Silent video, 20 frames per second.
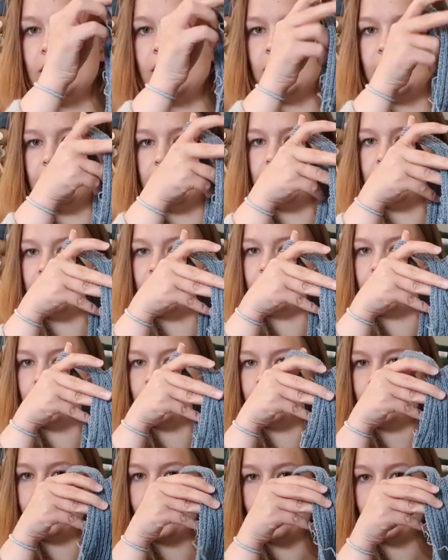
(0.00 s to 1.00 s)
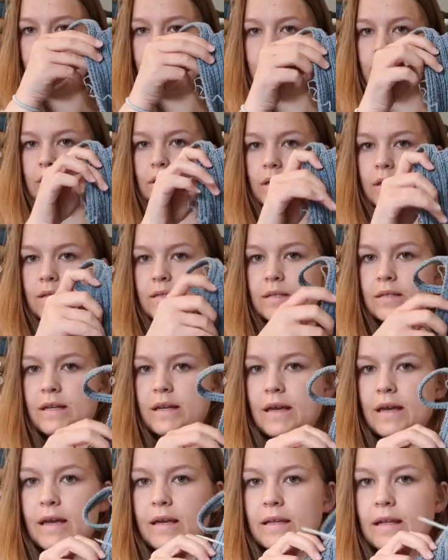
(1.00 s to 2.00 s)
and did a few rounds
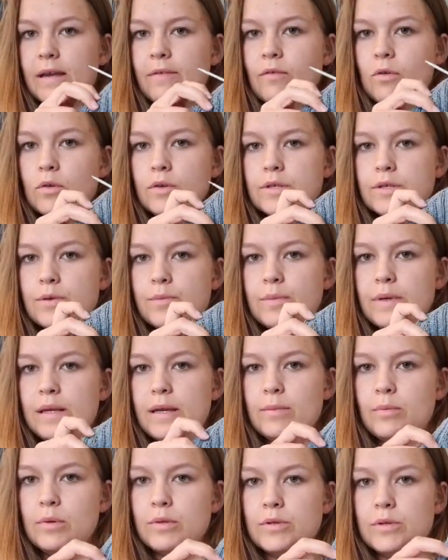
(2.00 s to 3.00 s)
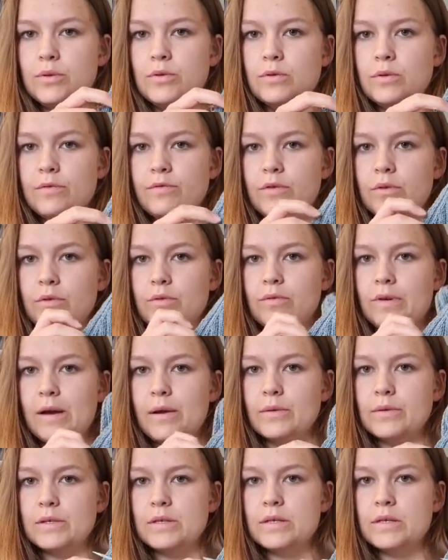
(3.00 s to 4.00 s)
yesterday and I've also been able to do a few
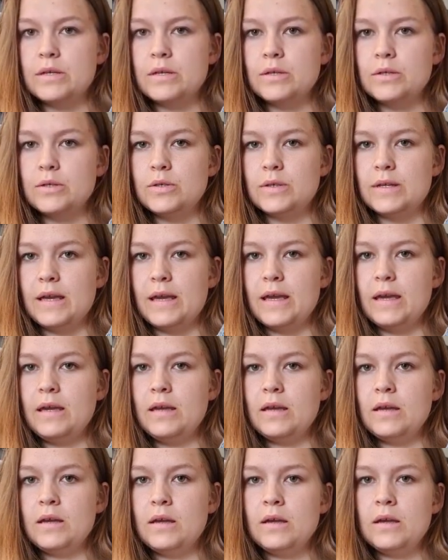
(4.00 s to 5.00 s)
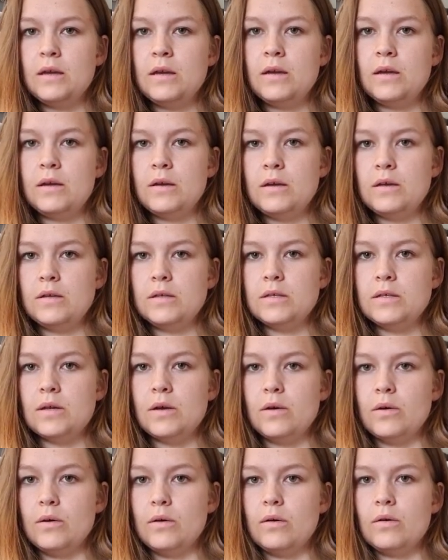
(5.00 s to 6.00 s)
rounds today.
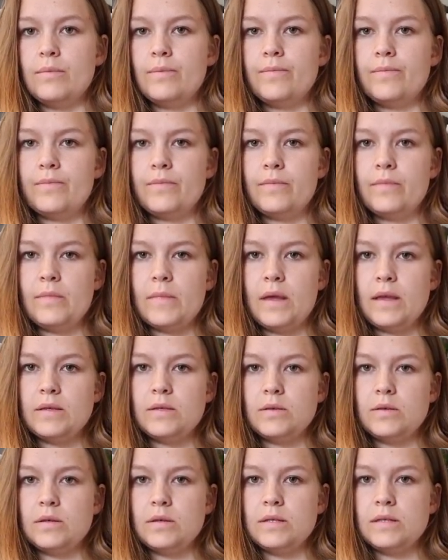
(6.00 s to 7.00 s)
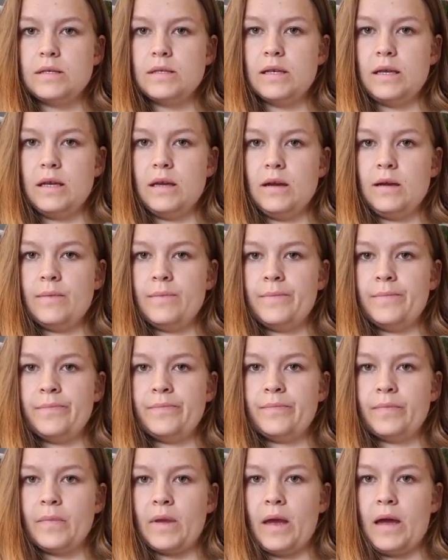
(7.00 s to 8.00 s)
So as you can see,
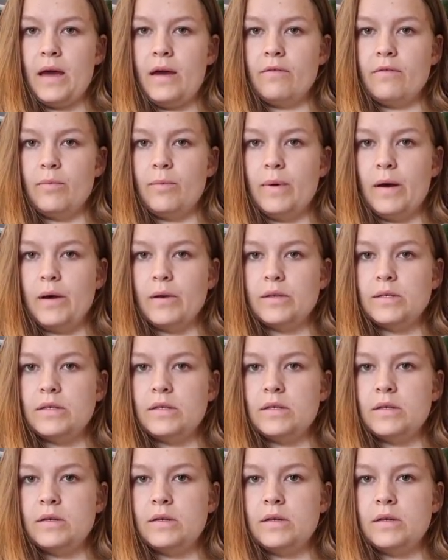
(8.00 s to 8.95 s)
I have about